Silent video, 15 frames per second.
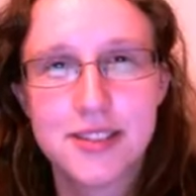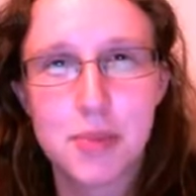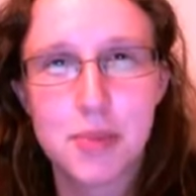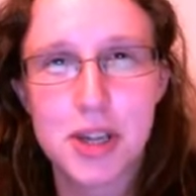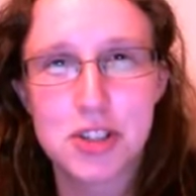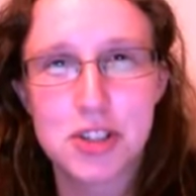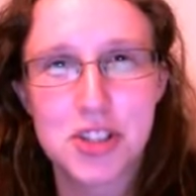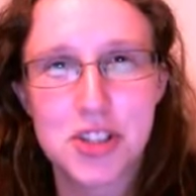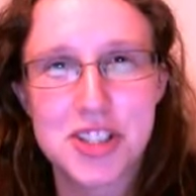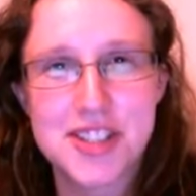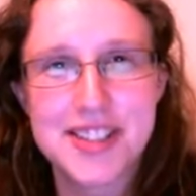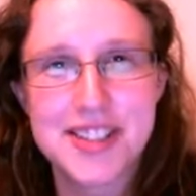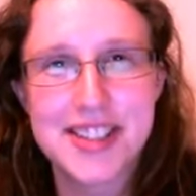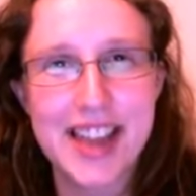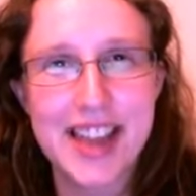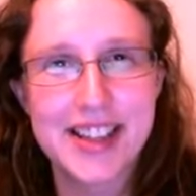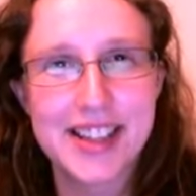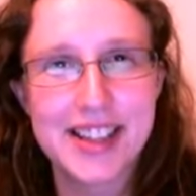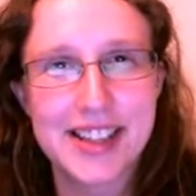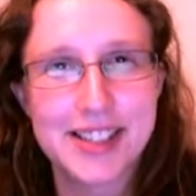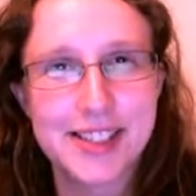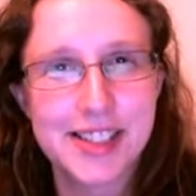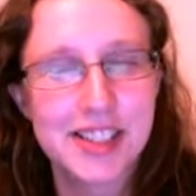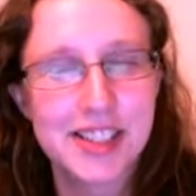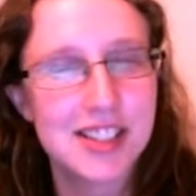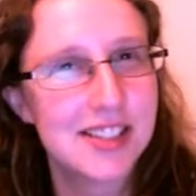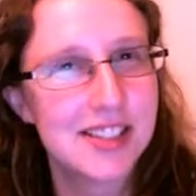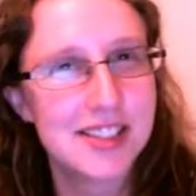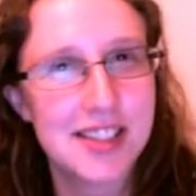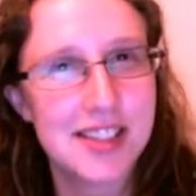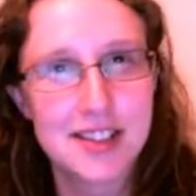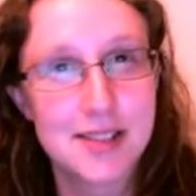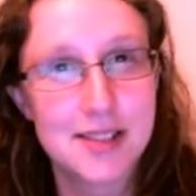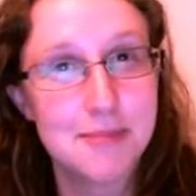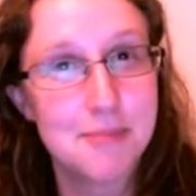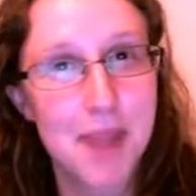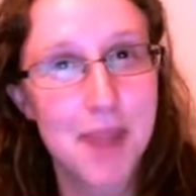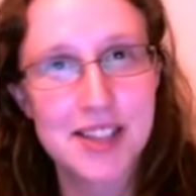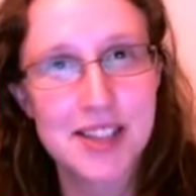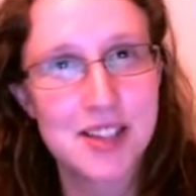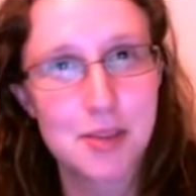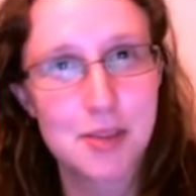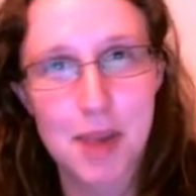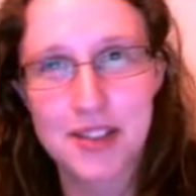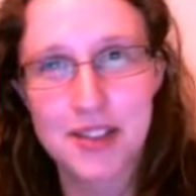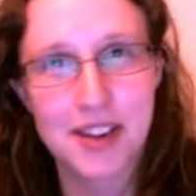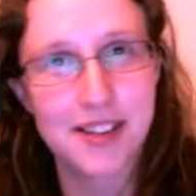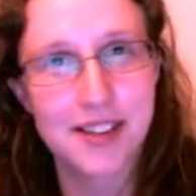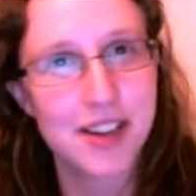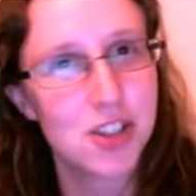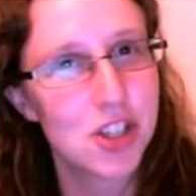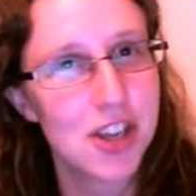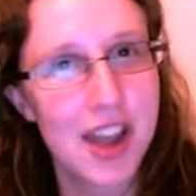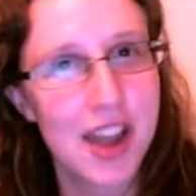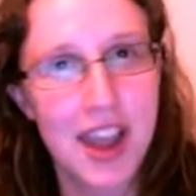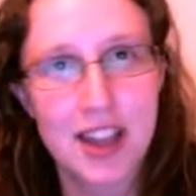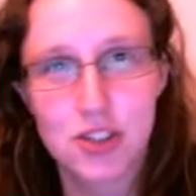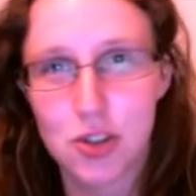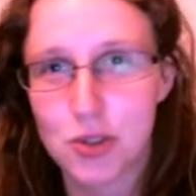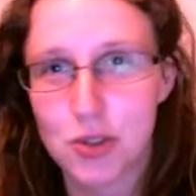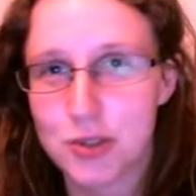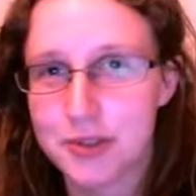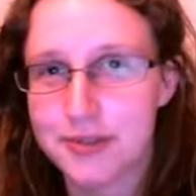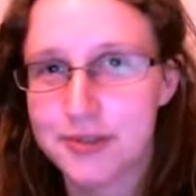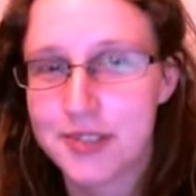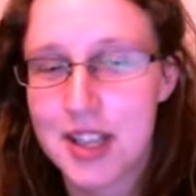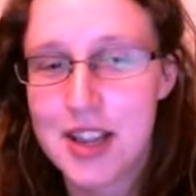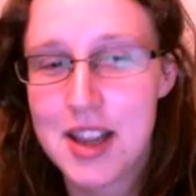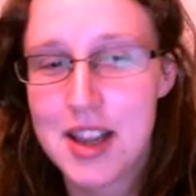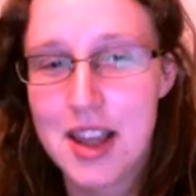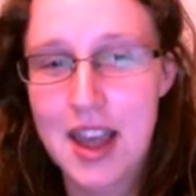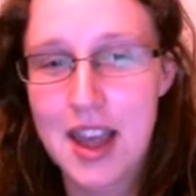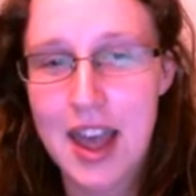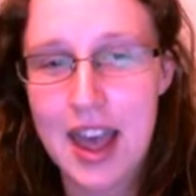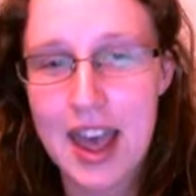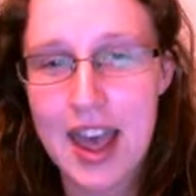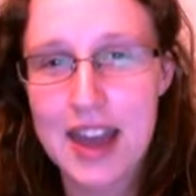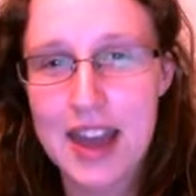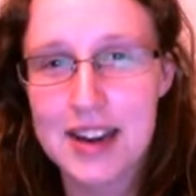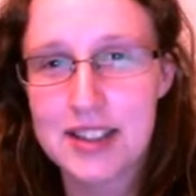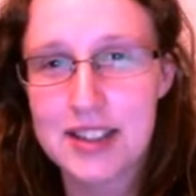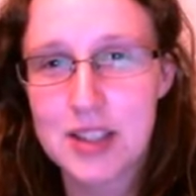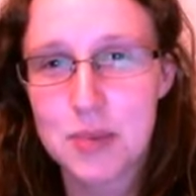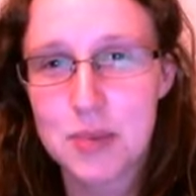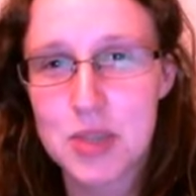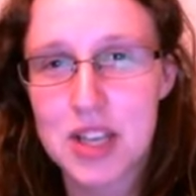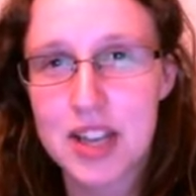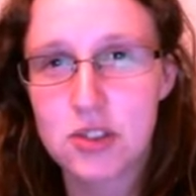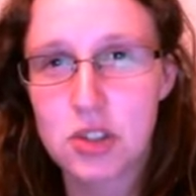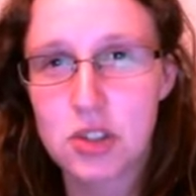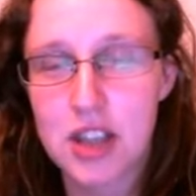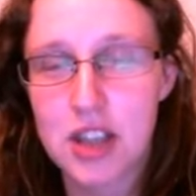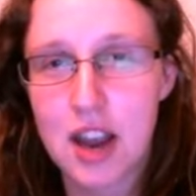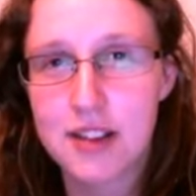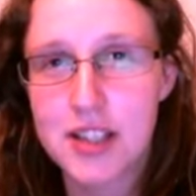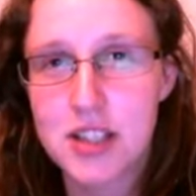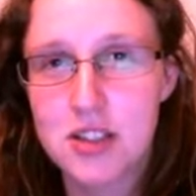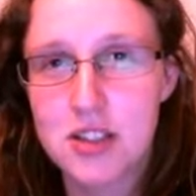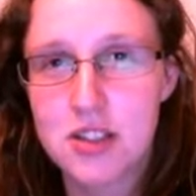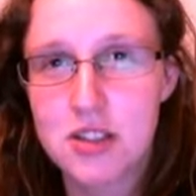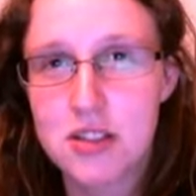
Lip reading: Pressure is scalar because it doesn't matter about the direction at all. Next up is electric current.